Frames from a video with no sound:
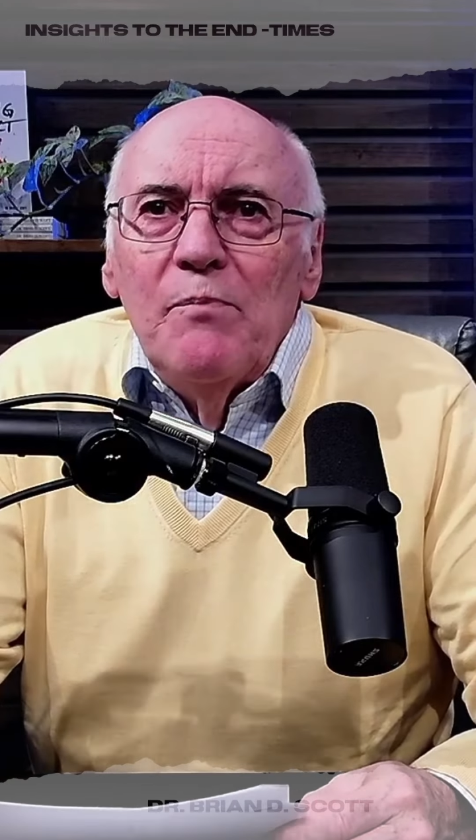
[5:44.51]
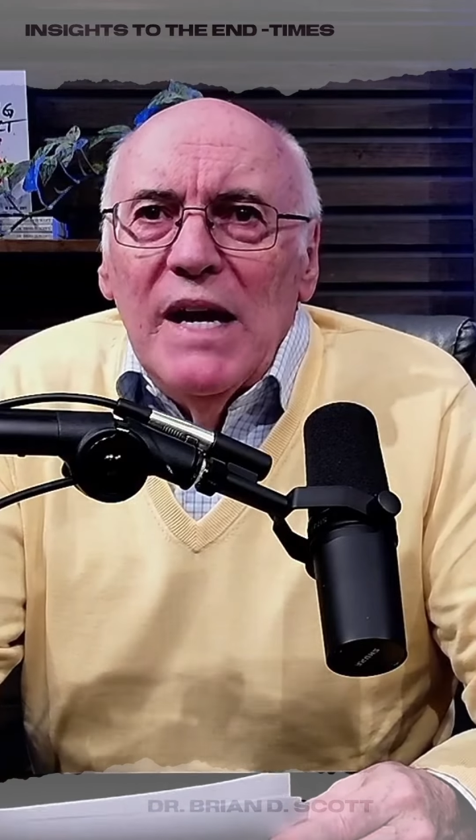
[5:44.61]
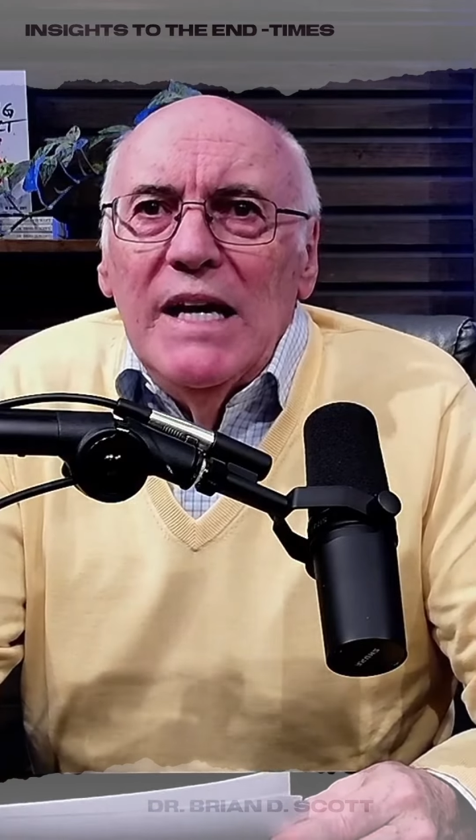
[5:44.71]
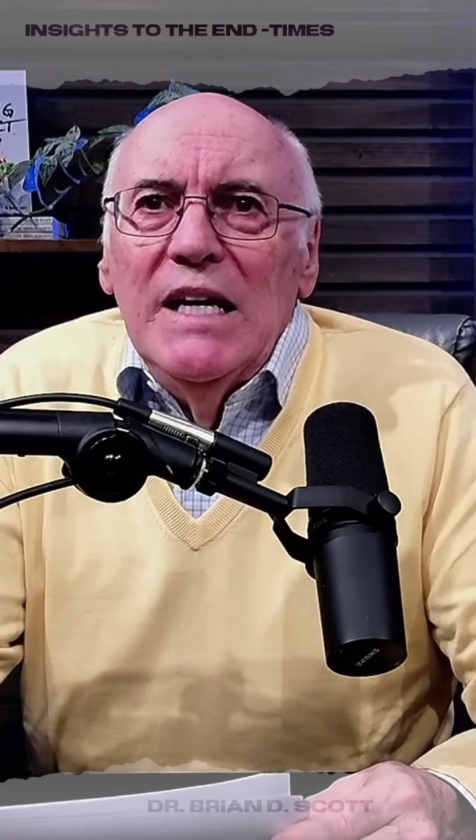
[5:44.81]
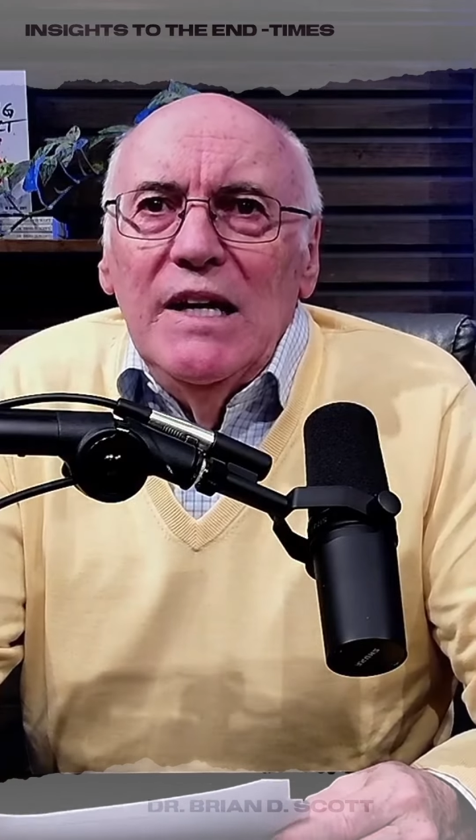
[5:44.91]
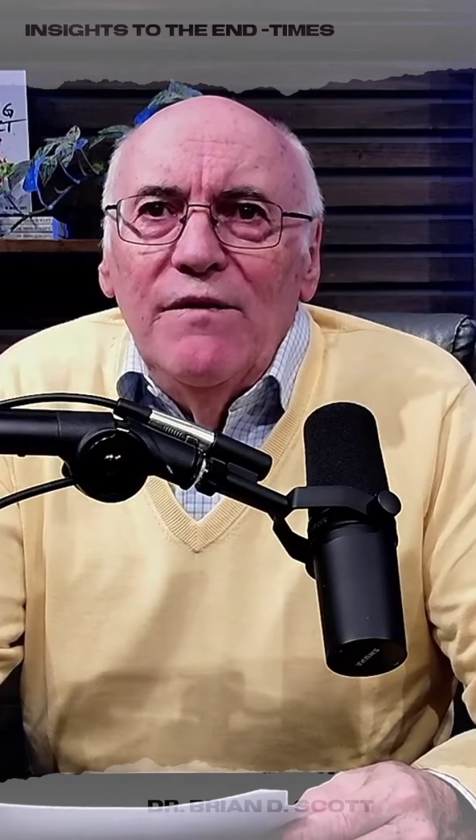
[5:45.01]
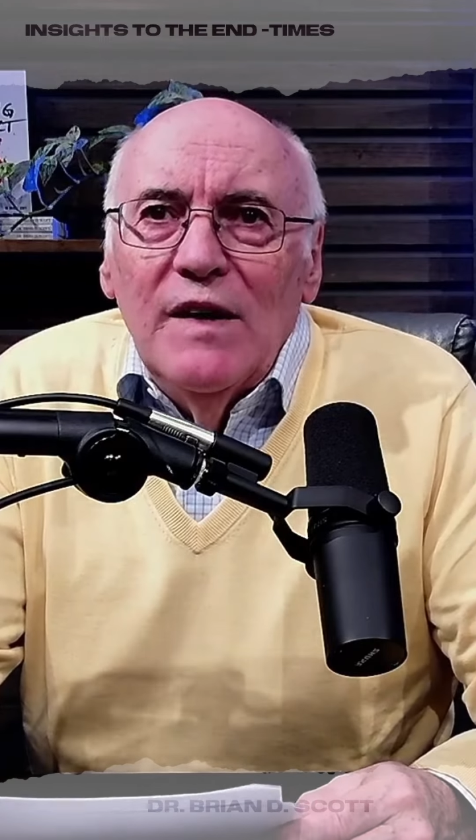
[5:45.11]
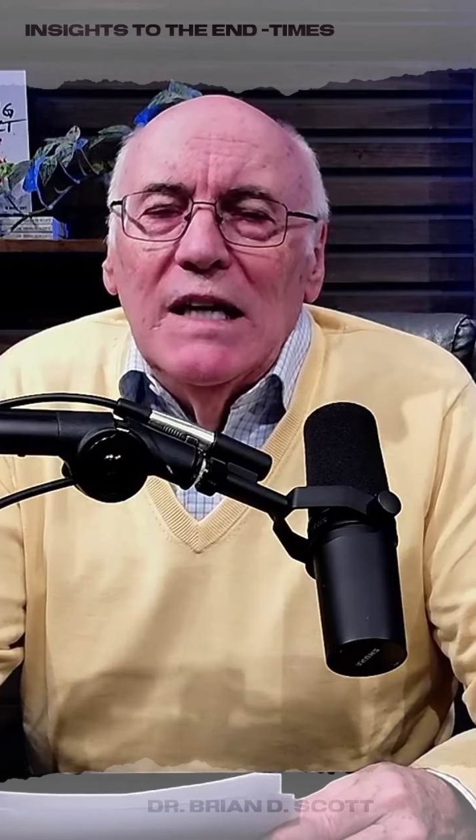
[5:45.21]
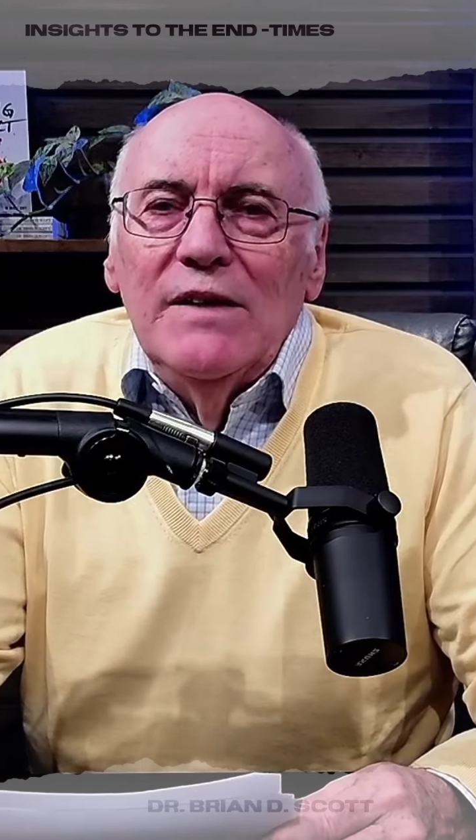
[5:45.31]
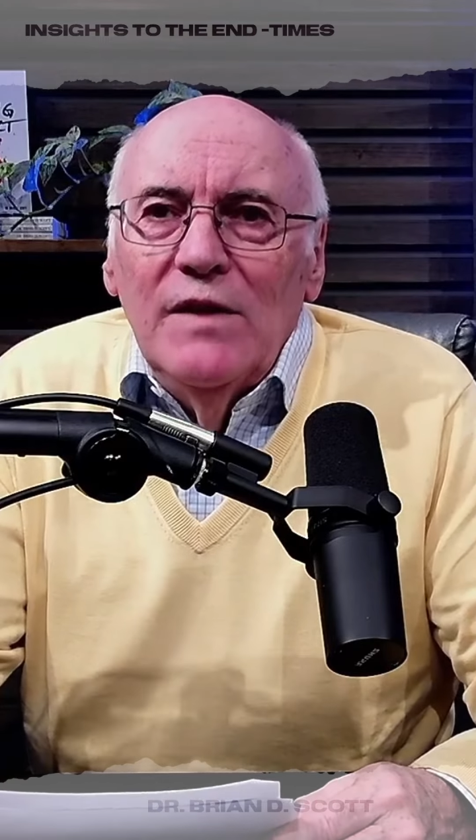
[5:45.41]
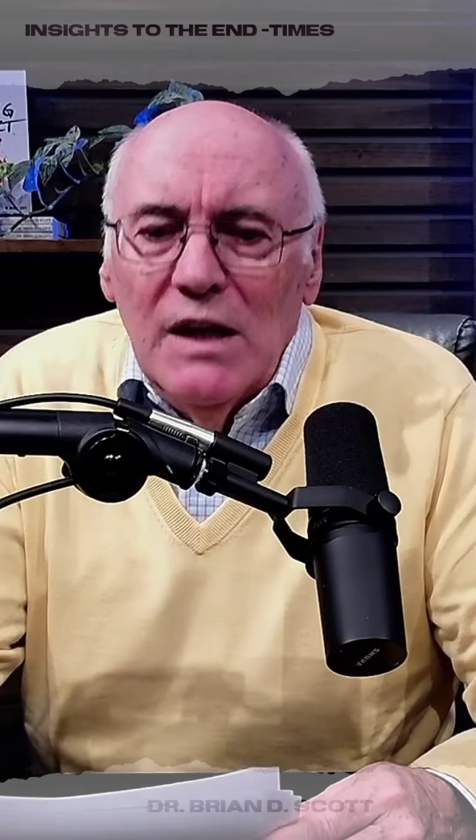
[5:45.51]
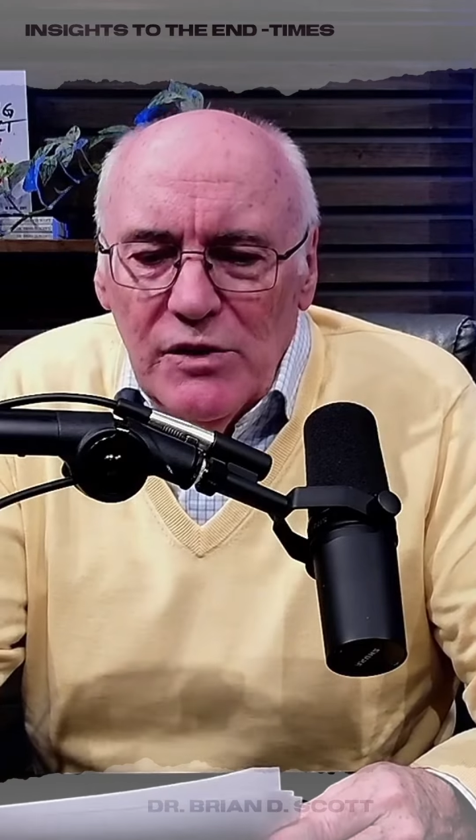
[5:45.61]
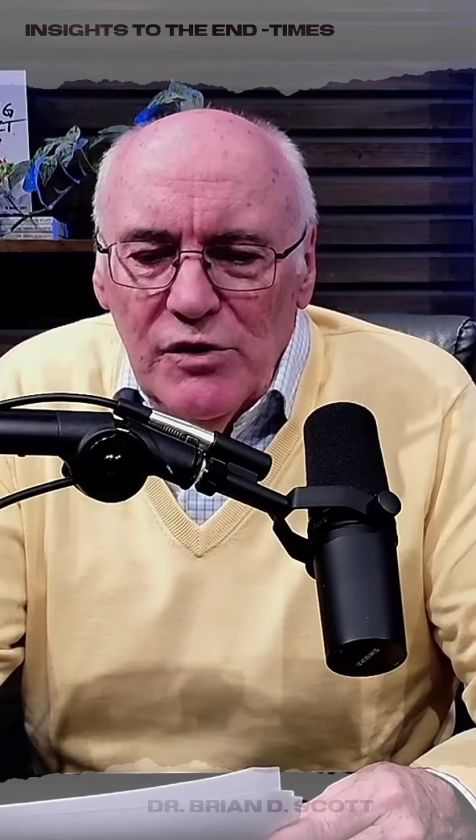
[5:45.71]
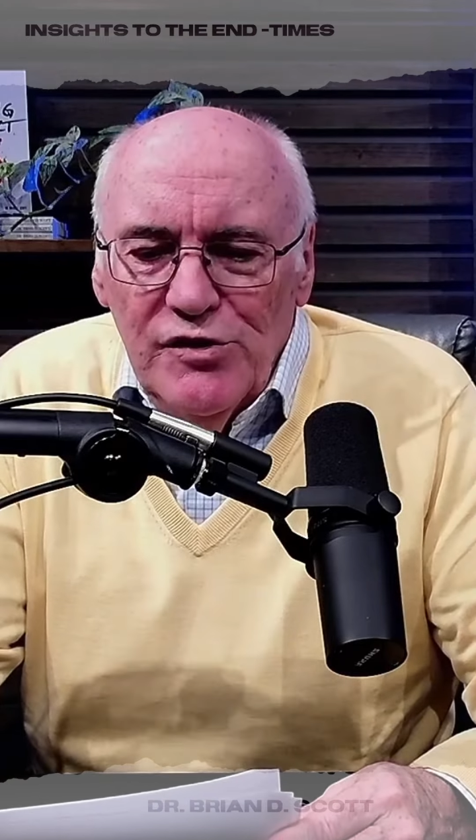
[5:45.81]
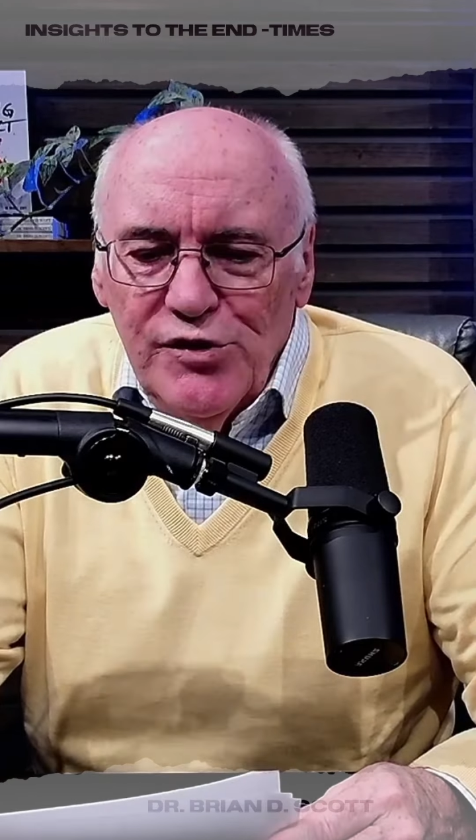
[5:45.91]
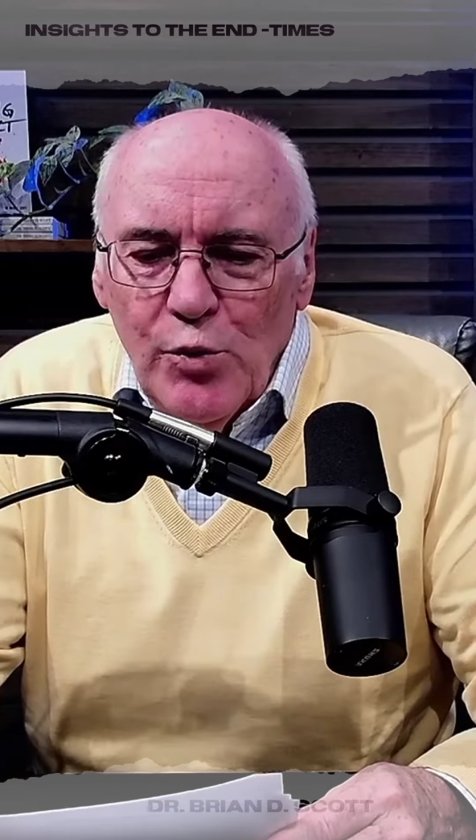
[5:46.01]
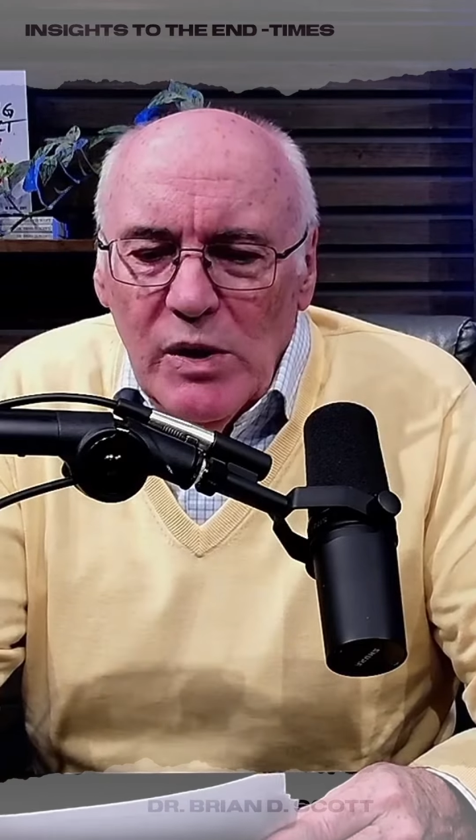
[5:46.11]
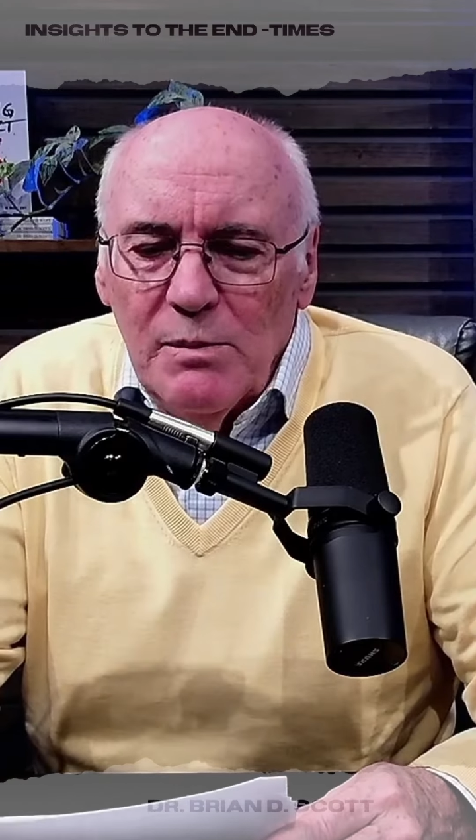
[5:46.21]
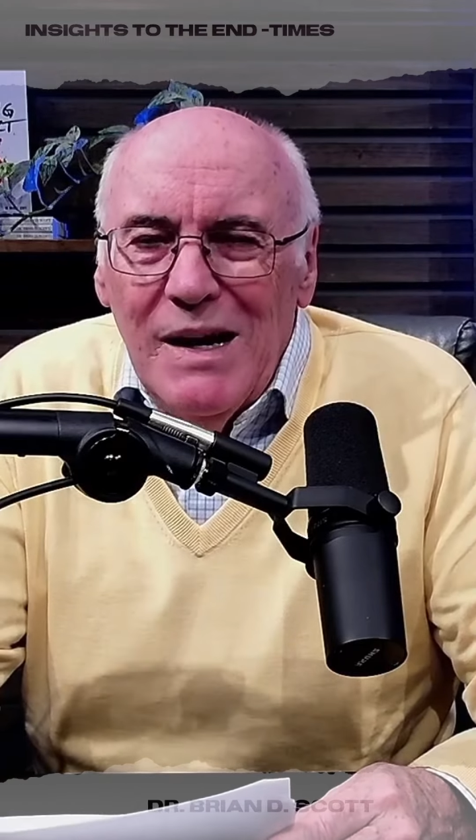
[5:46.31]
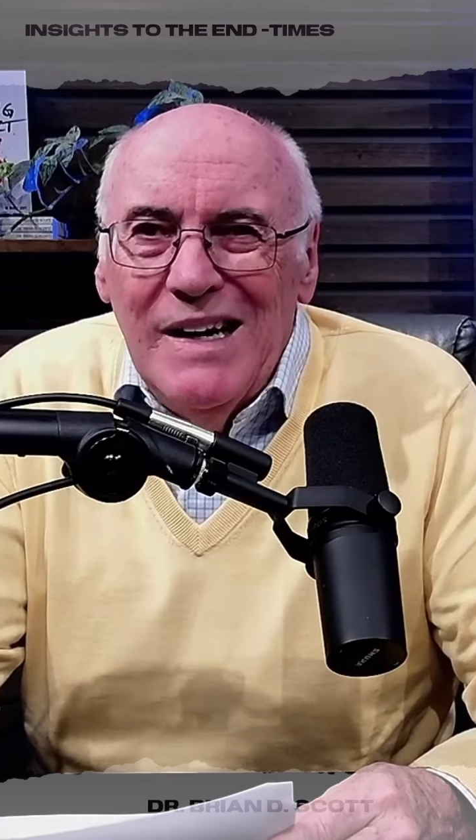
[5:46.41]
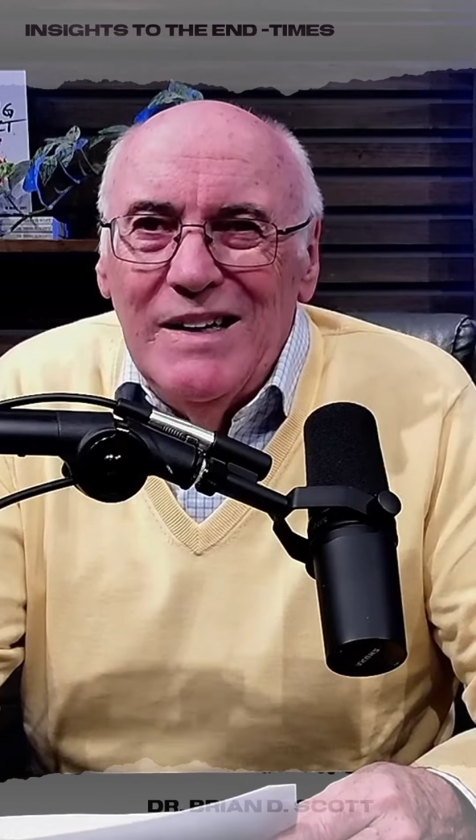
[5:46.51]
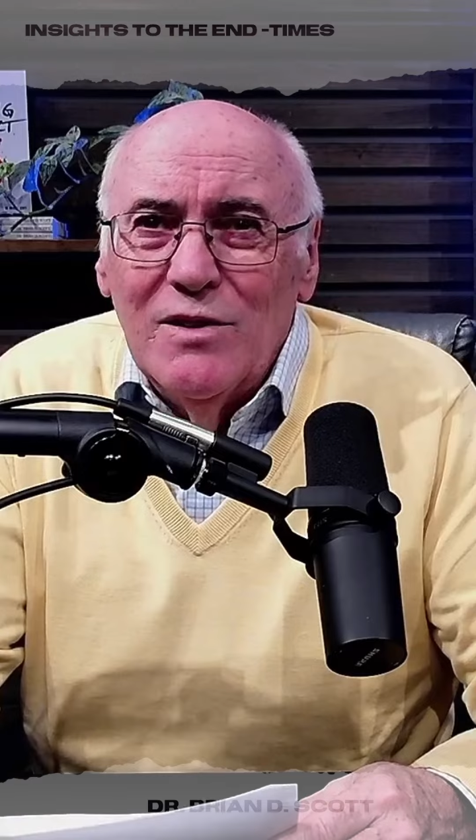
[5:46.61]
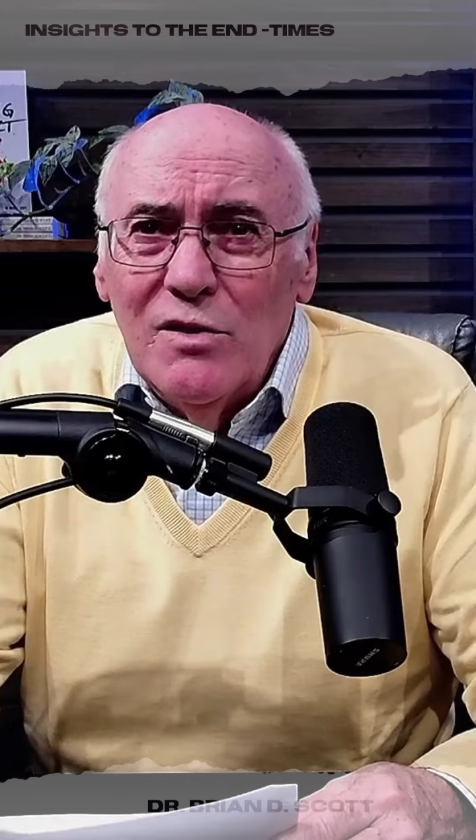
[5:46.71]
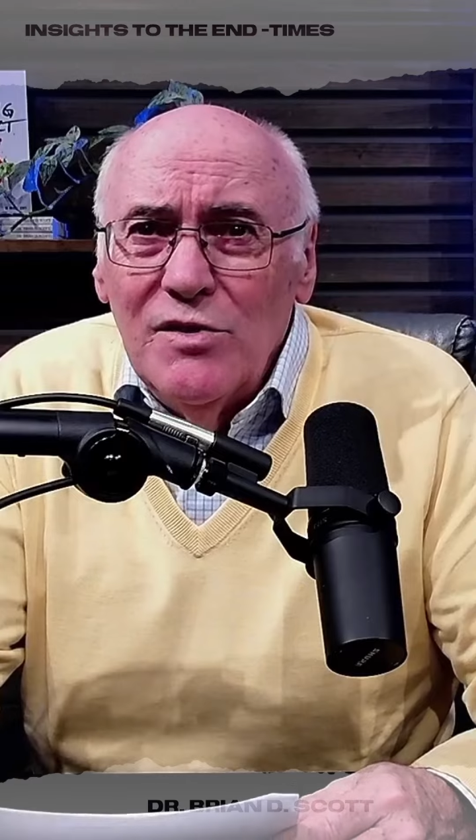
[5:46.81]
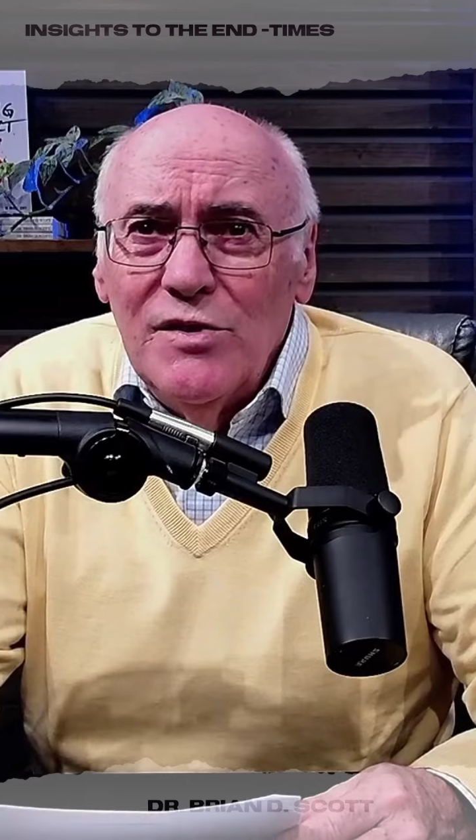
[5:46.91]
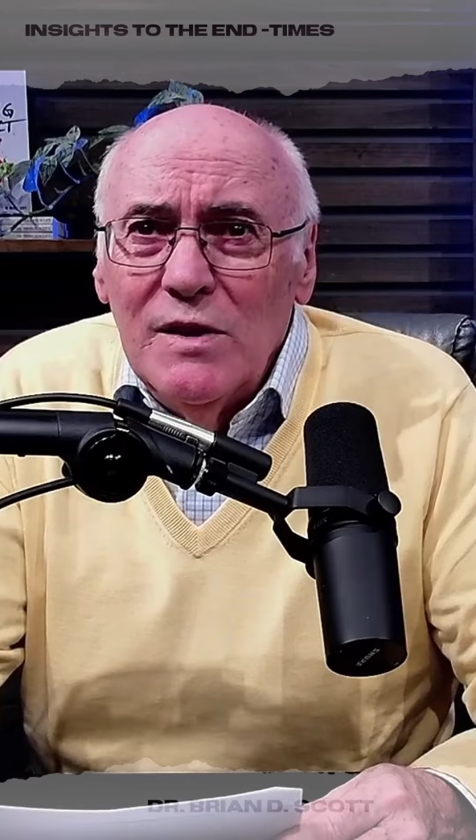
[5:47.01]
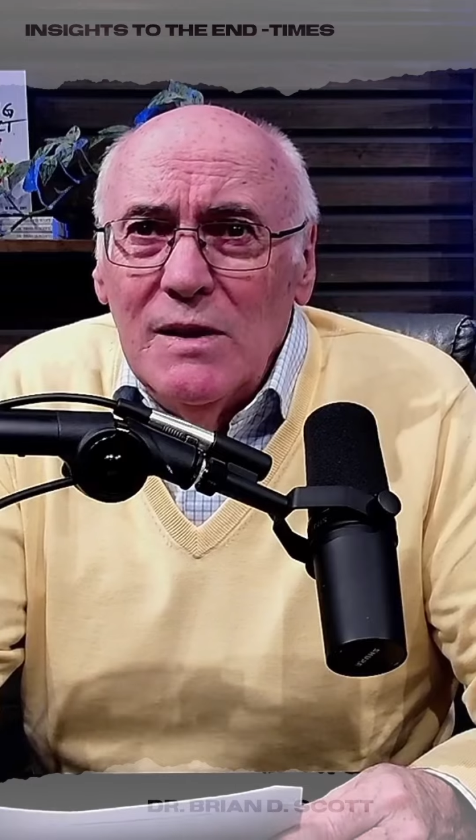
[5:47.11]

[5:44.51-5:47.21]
8,500 square miles.